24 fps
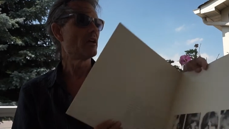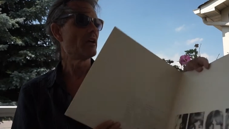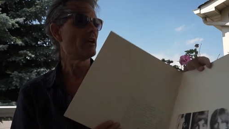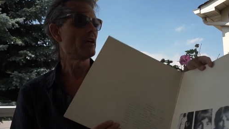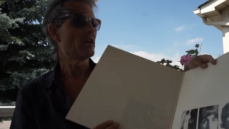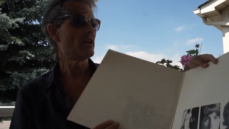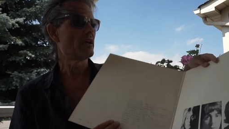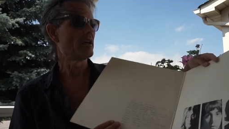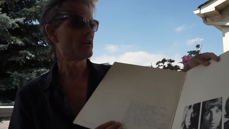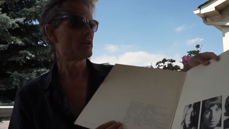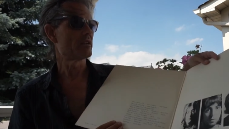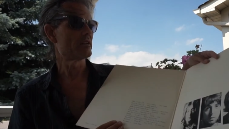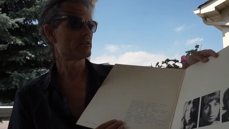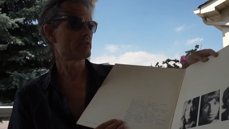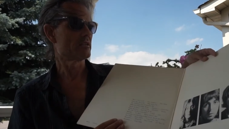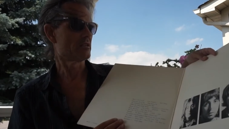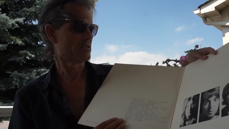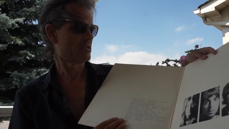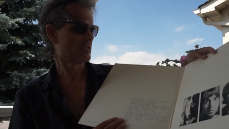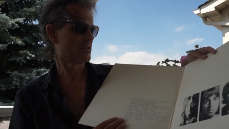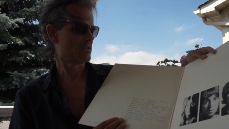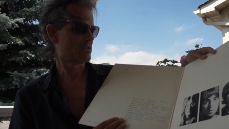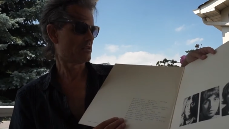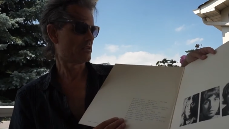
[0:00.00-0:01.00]
and
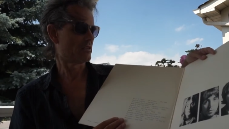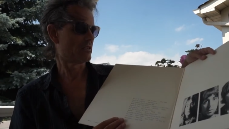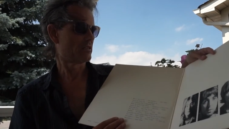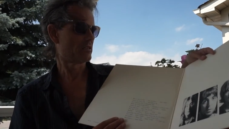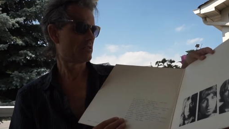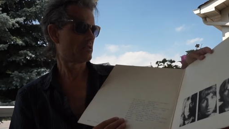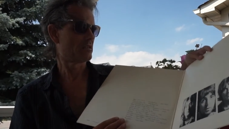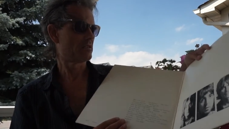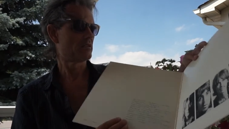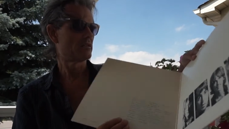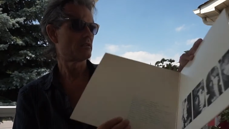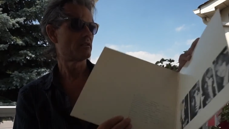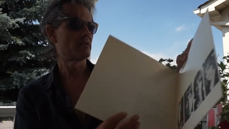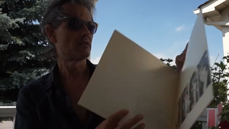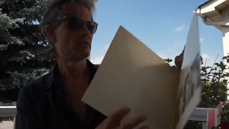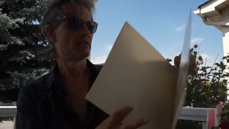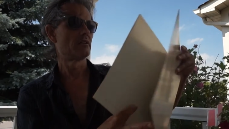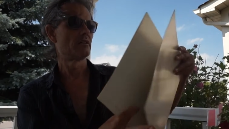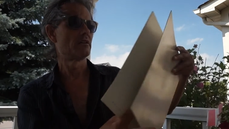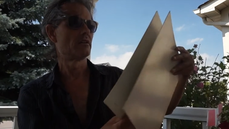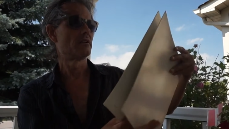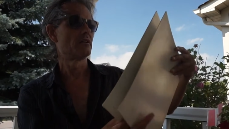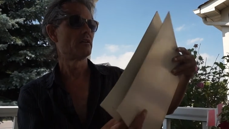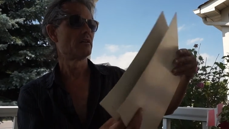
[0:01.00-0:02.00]
the
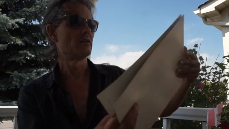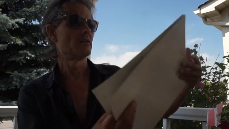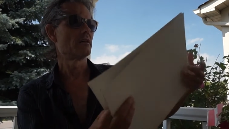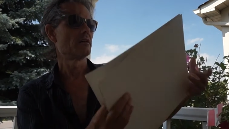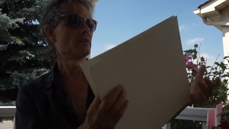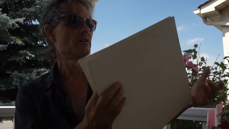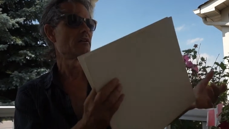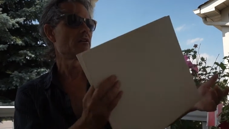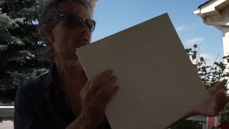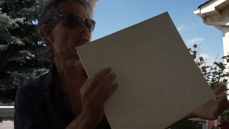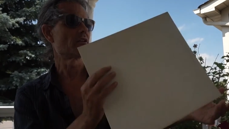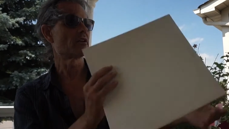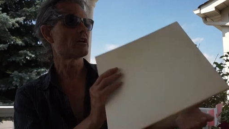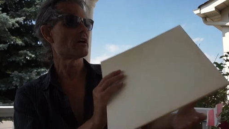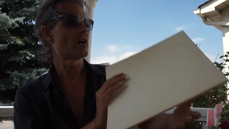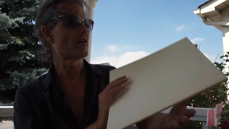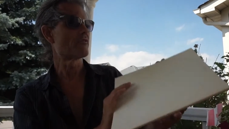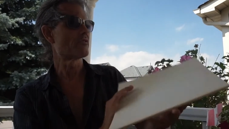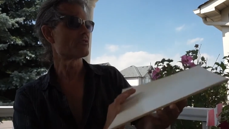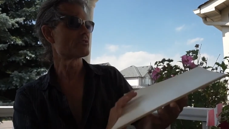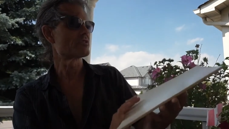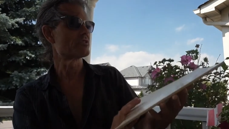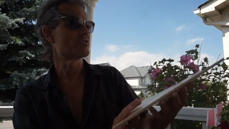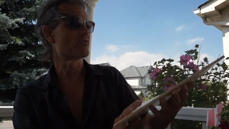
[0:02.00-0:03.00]

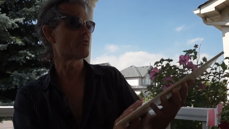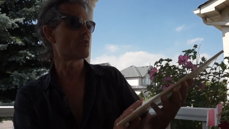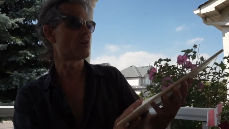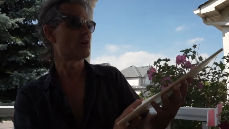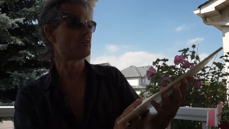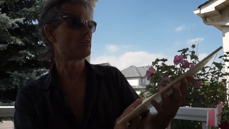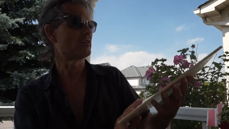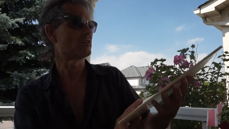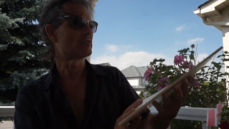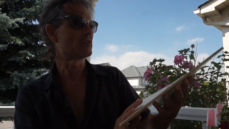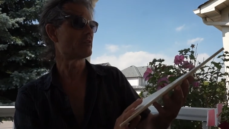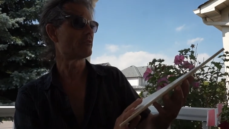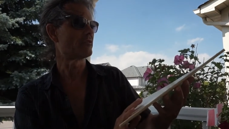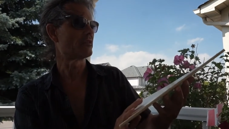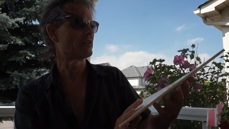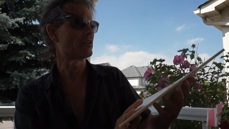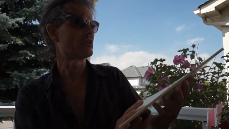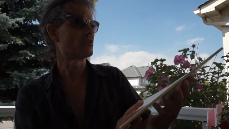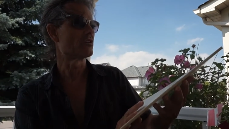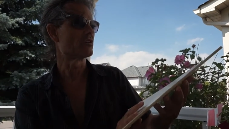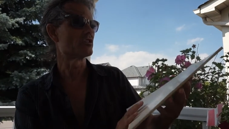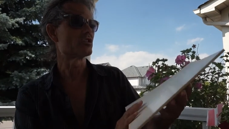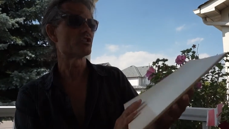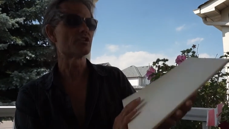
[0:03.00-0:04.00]
cover's in relatively
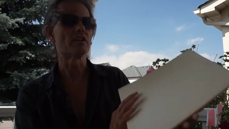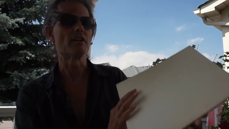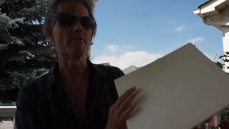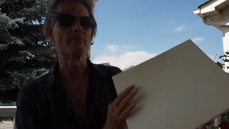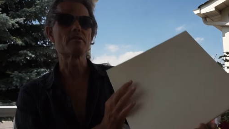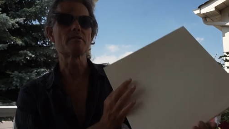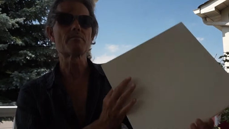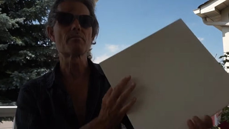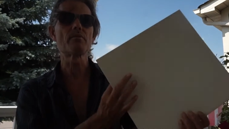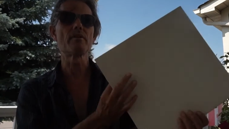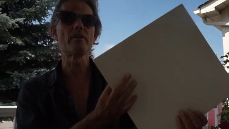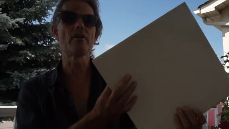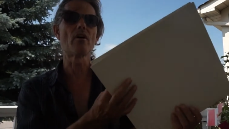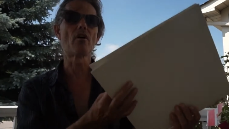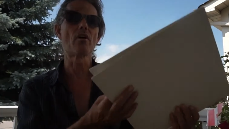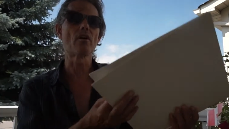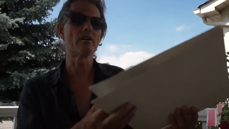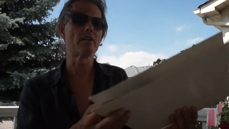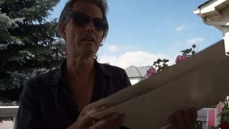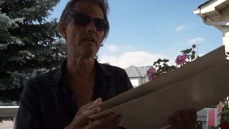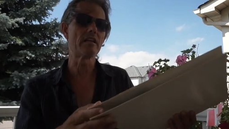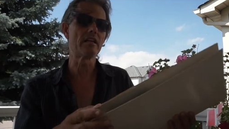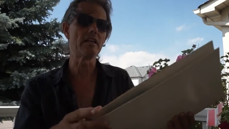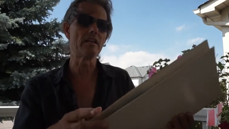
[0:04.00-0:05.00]
good shape. It's pretty hard
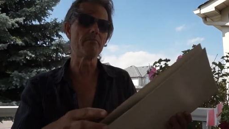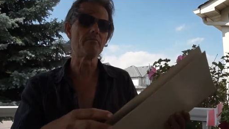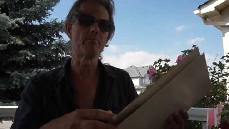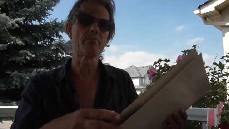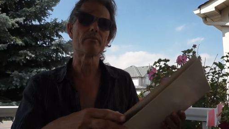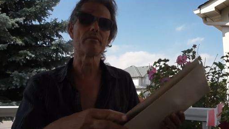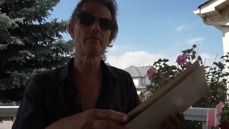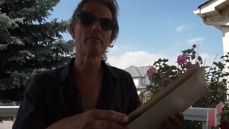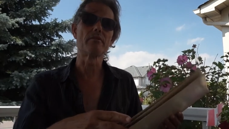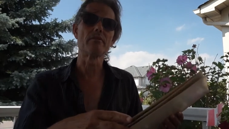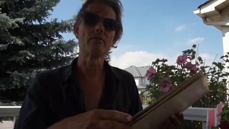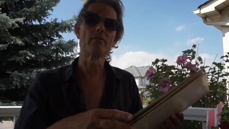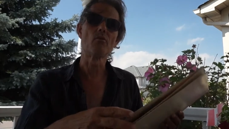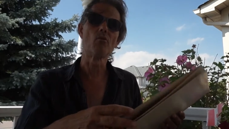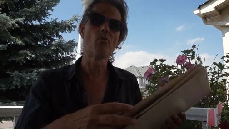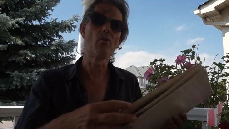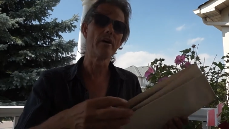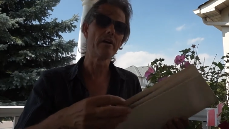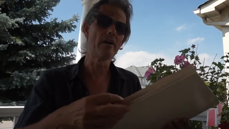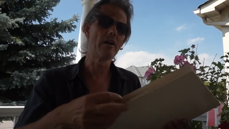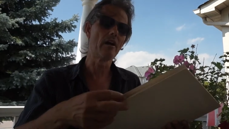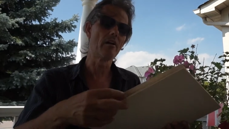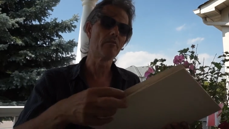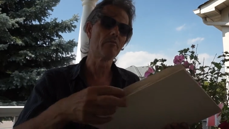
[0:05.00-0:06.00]
to keep the
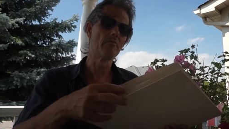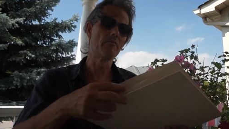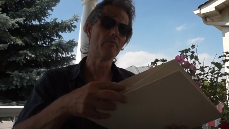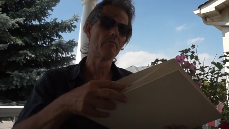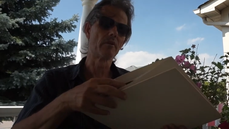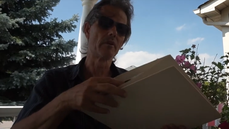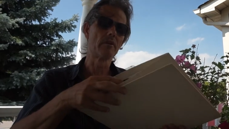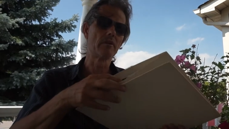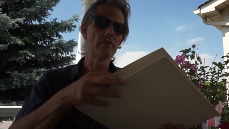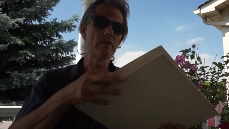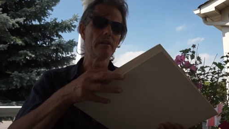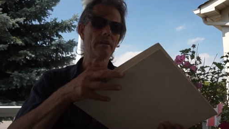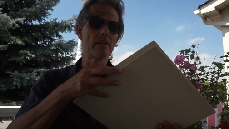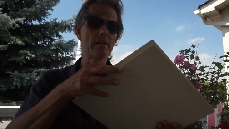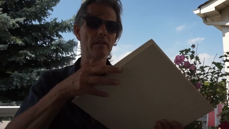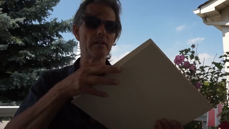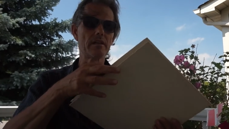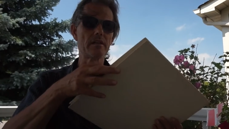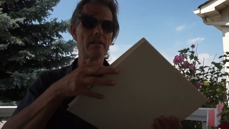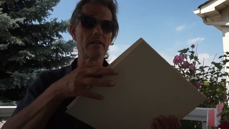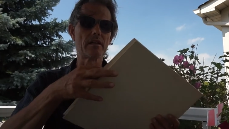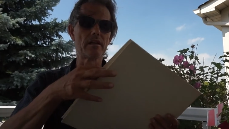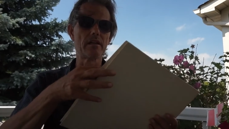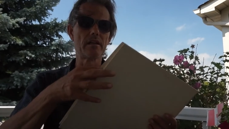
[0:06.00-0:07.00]
White Album
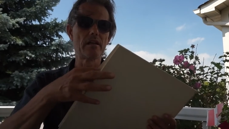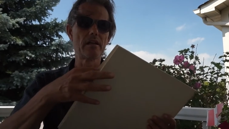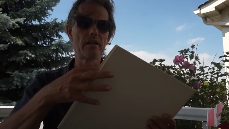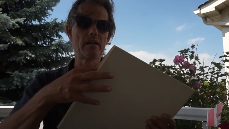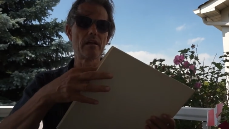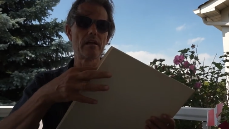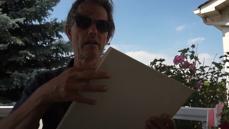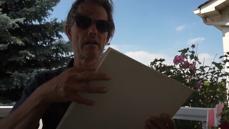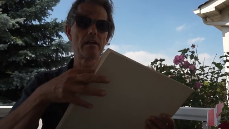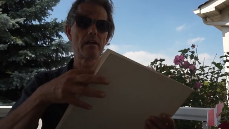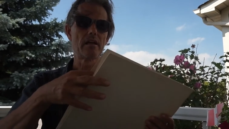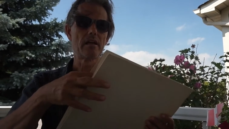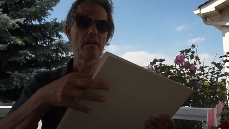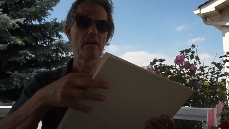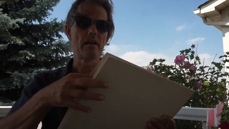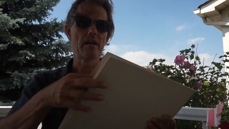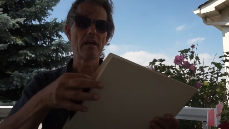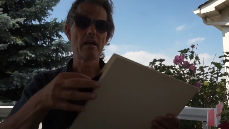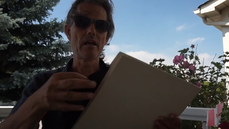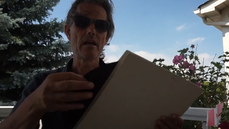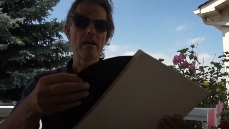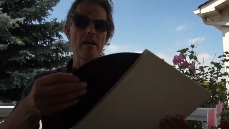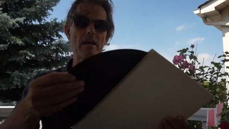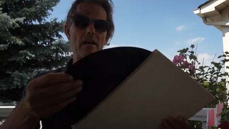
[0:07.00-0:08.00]
clean,
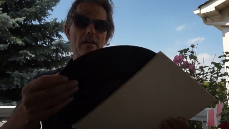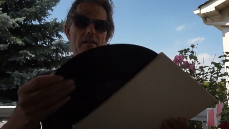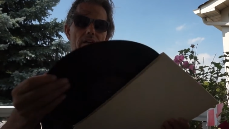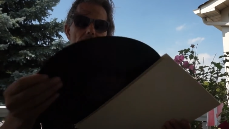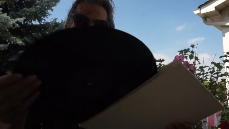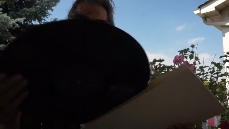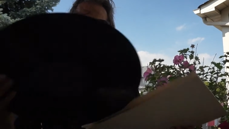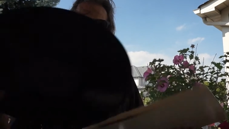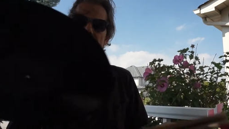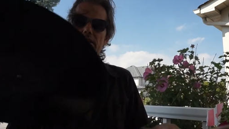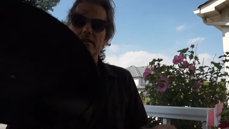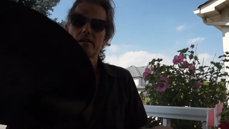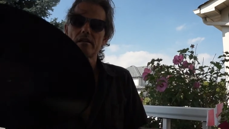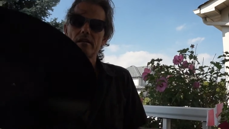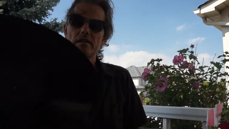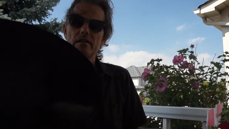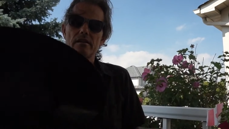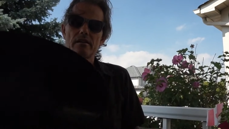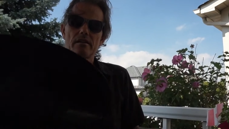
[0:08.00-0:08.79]
and